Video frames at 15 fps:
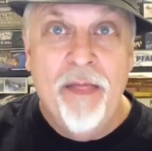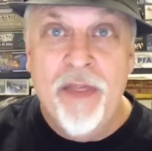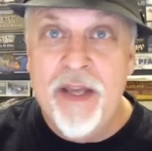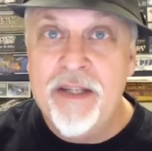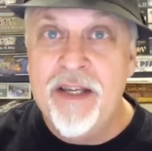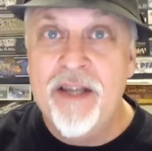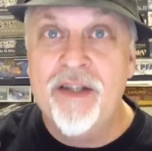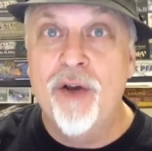
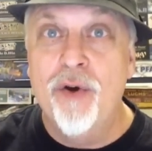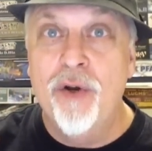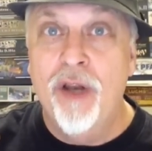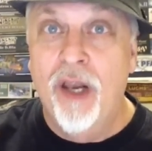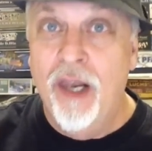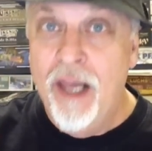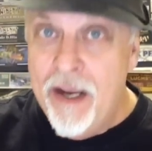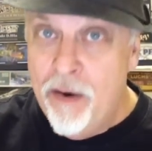This is a good
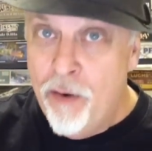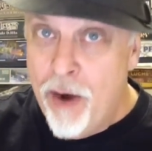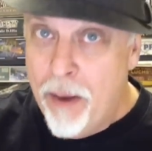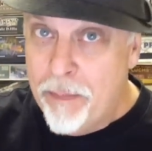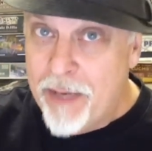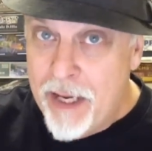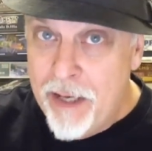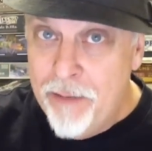
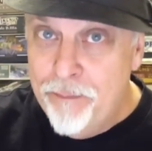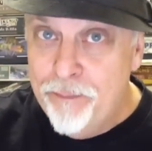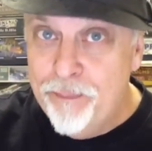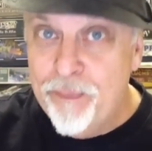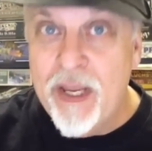leader-up kit